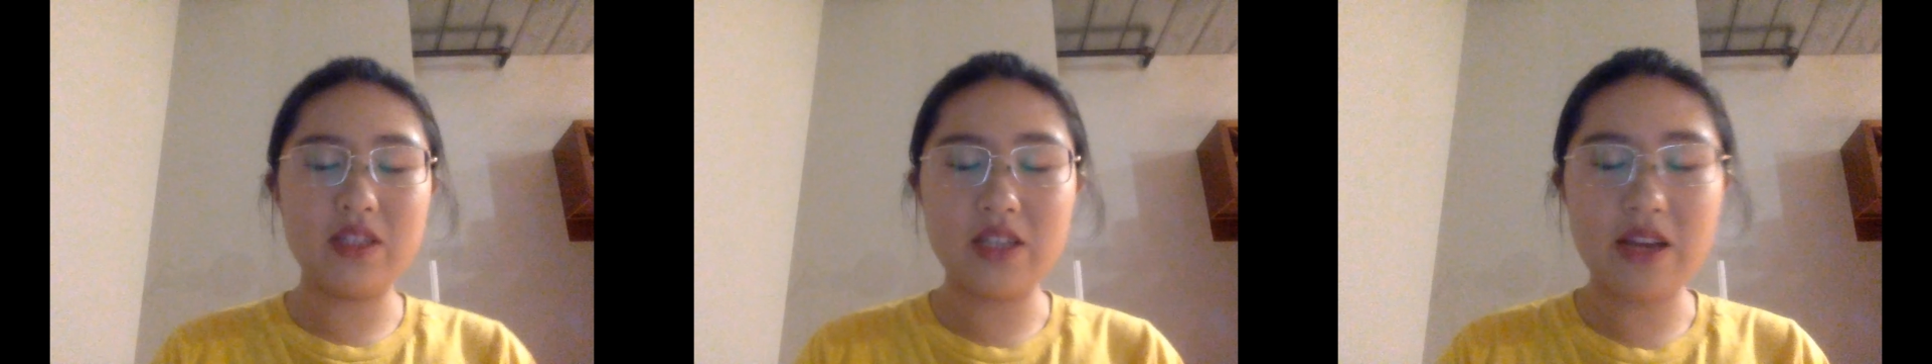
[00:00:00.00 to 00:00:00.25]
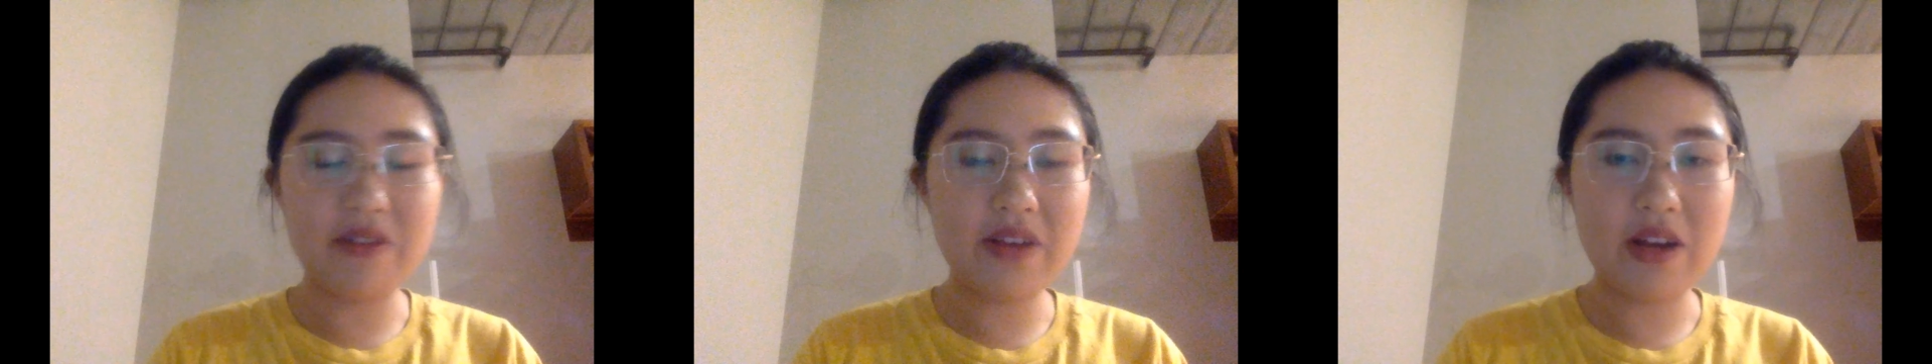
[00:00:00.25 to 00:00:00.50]

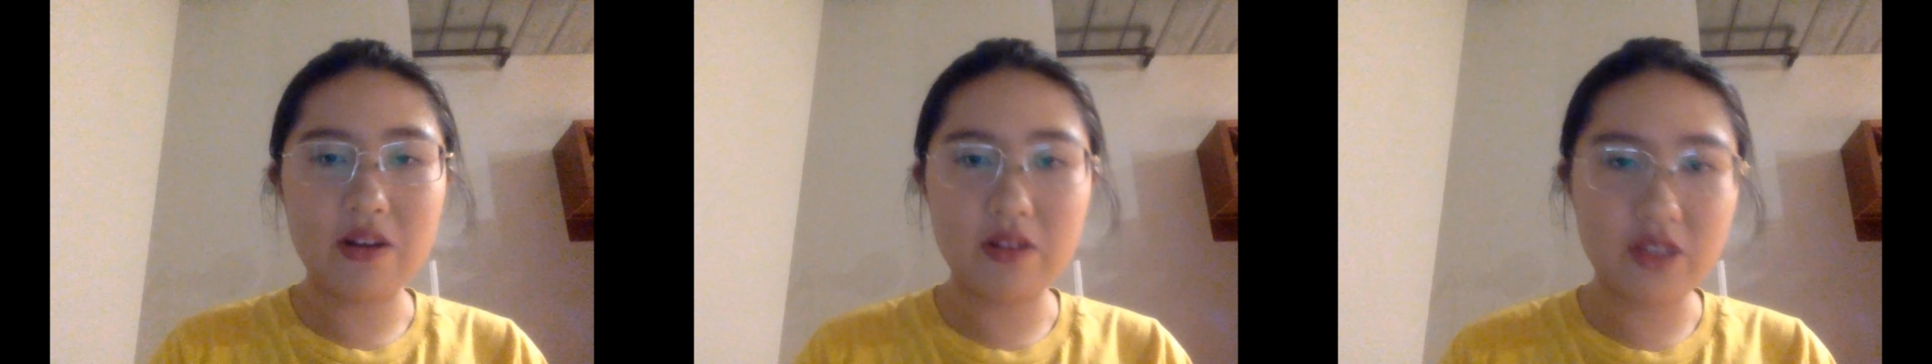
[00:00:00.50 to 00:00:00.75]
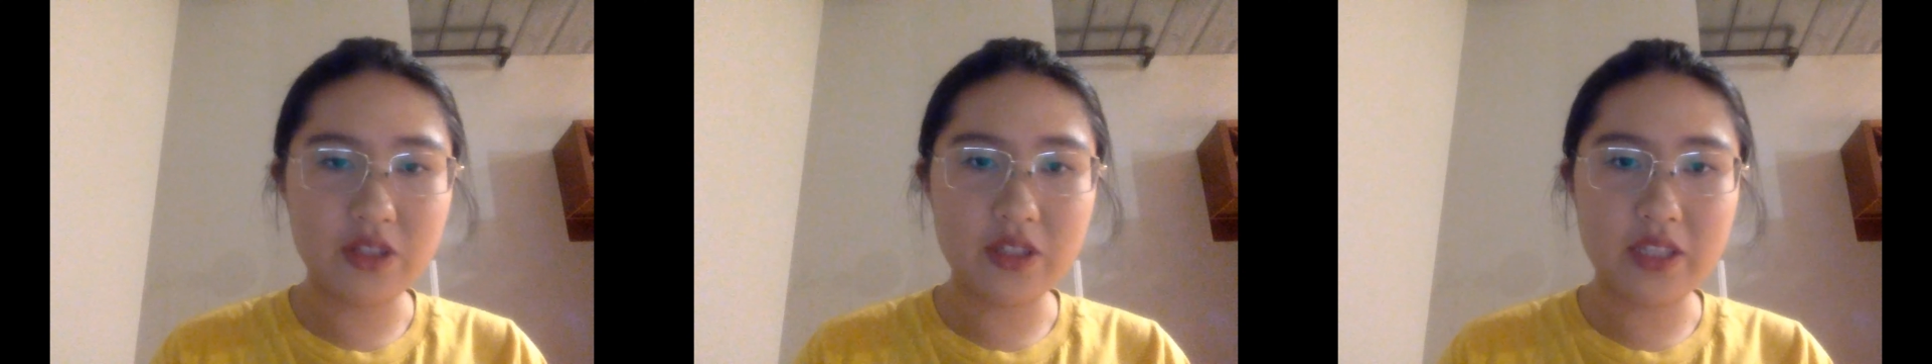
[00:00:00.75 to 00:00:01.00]
area
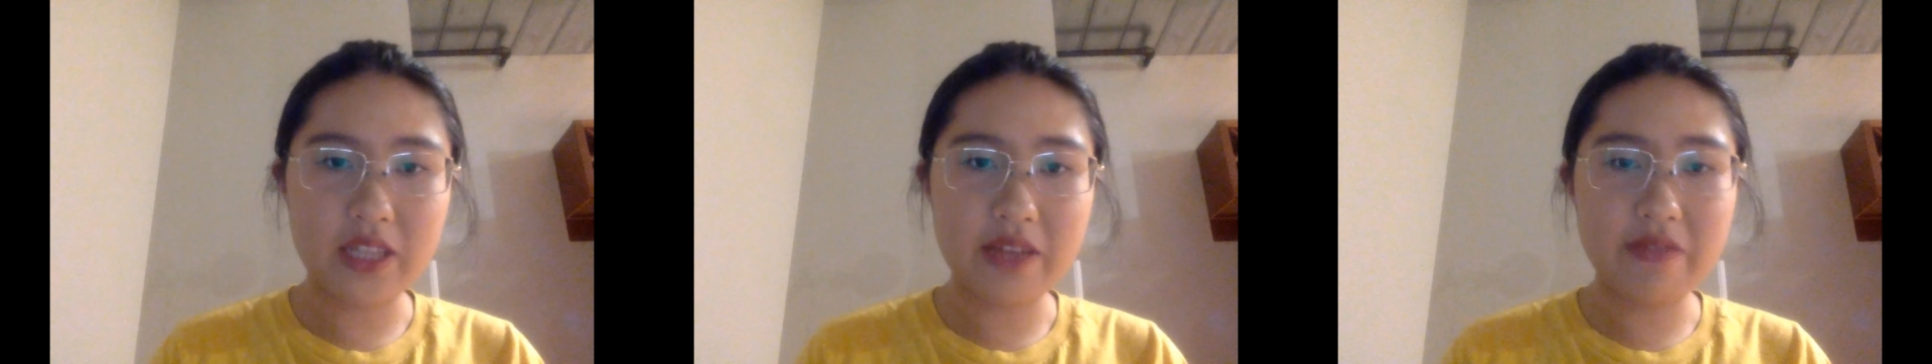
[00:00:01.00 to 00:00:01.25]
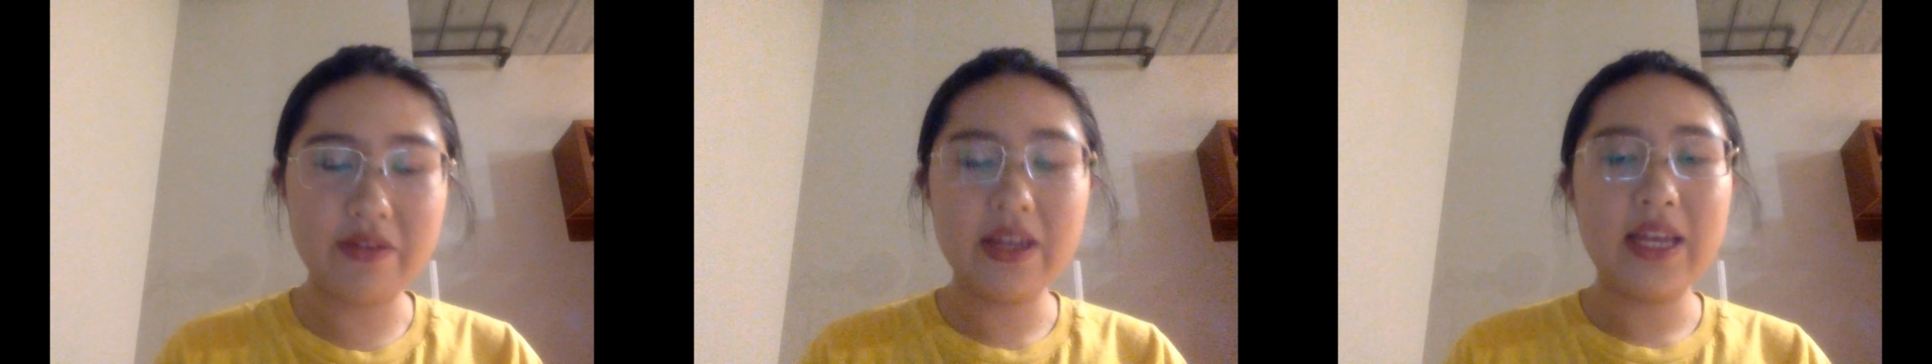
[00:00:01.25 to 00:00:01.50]
you live
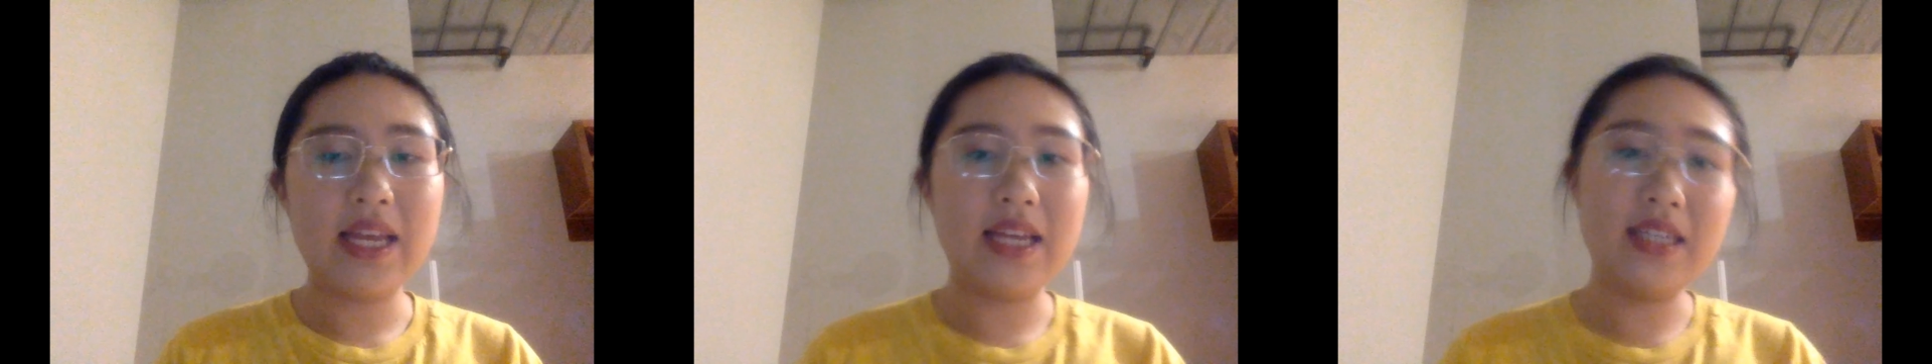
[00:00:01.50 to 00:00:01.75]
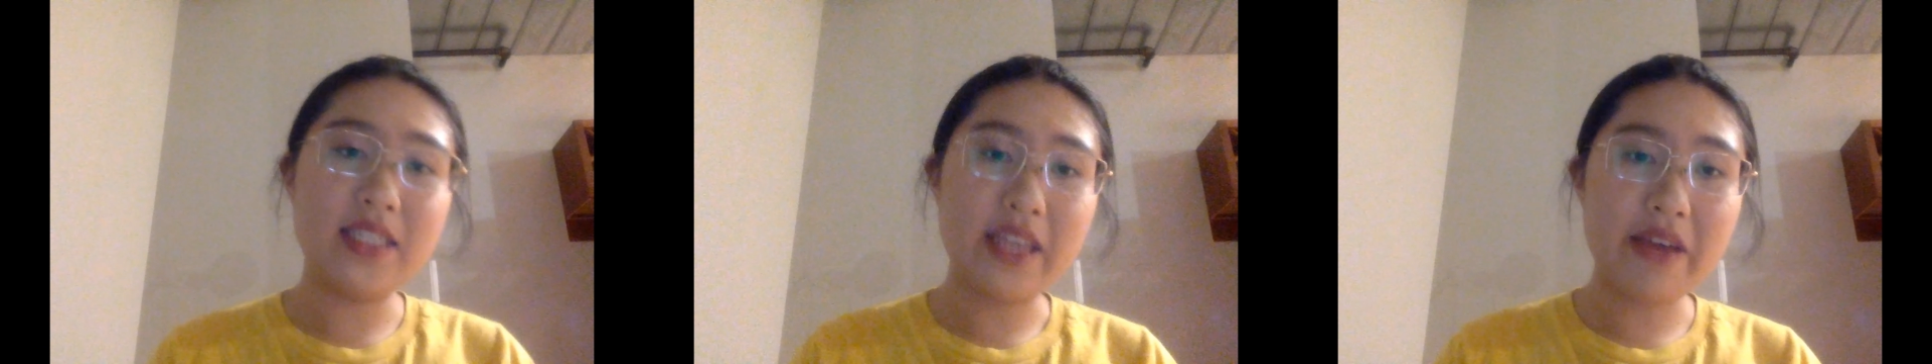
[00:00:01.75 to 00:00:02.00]

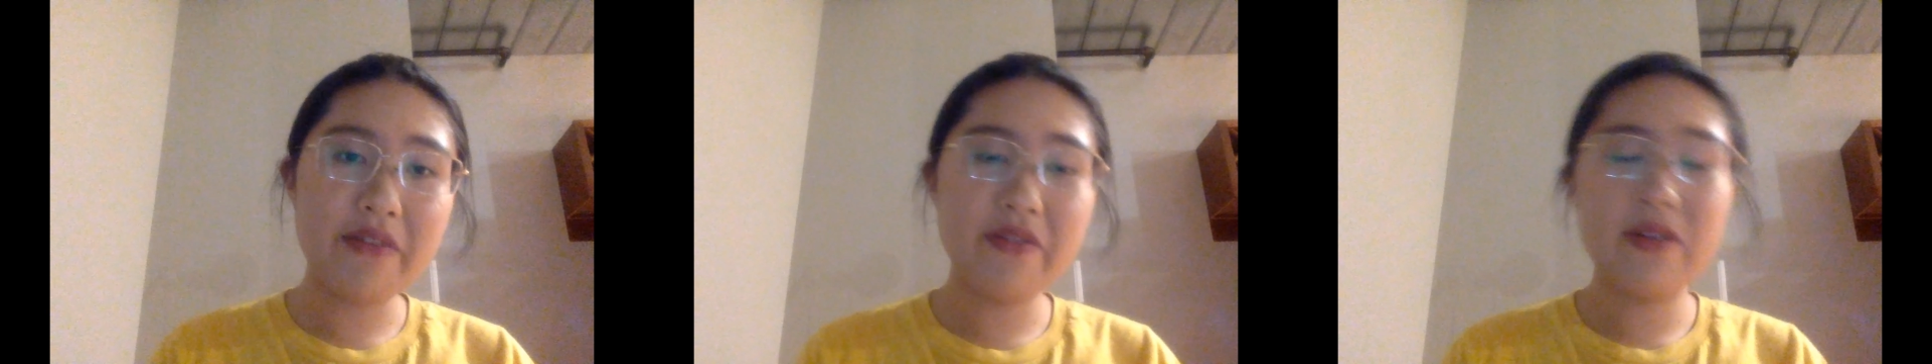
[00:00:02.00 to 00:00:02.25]
is safe.